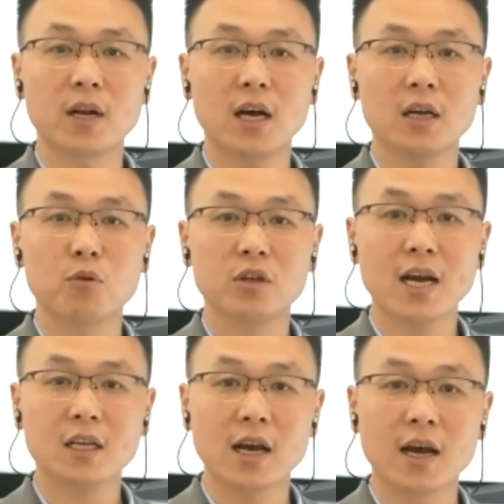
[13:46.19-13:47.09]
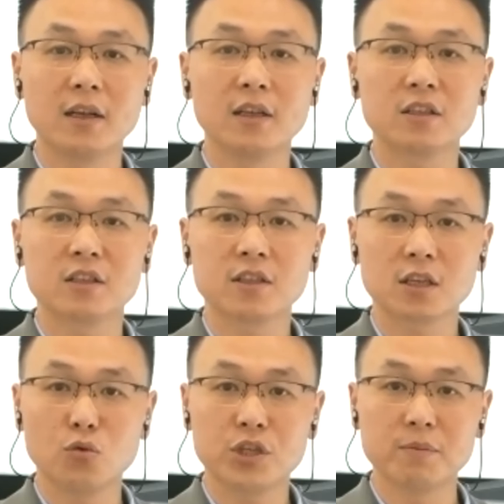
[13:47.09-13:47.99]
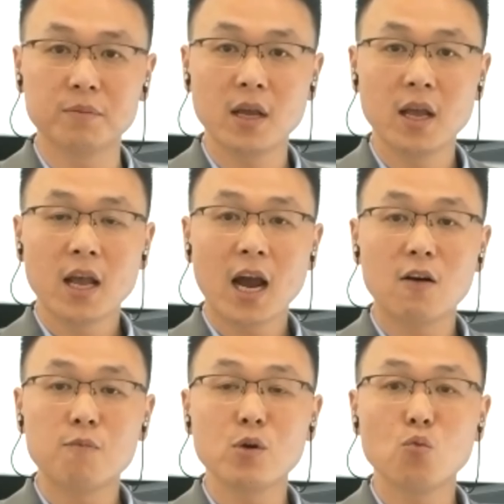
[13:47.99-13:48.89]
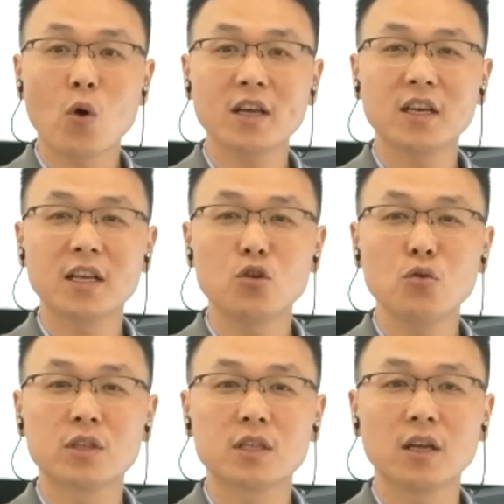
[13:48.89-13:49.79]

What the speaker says: product and solution have been widely used